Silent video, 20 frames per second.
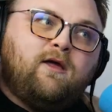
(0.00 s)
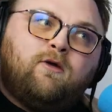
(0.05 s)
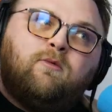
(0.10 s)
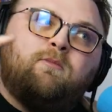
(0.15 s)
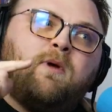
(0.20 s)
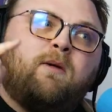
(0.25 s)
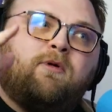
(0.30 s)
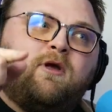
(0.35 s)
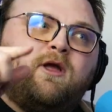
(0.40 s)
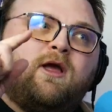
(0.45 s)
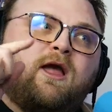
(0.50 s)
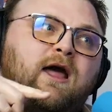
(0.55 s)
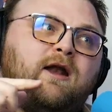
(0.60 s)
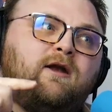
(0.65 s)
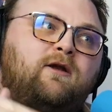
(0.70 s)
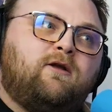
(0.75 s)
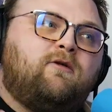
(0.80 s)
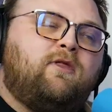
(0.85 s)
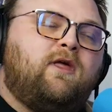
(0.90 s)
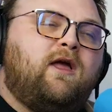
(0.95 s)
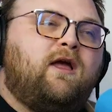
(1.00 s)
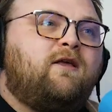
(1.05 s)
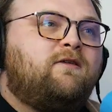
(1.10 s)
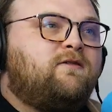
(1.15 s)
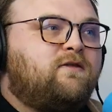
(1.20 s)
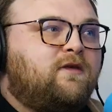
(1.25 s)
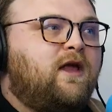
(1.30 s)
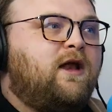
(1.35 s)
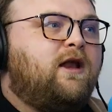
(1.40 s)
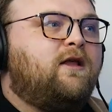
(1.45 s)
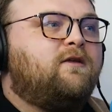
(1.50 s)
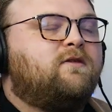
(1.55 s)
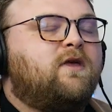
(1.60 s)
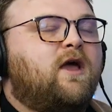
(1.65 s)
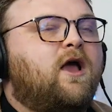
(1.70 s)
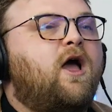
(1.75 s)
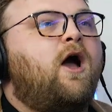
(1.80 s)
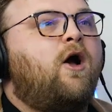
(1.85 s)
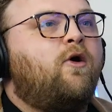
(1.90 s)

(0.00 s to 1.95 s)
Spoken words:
you remember you got to do this, and it's like,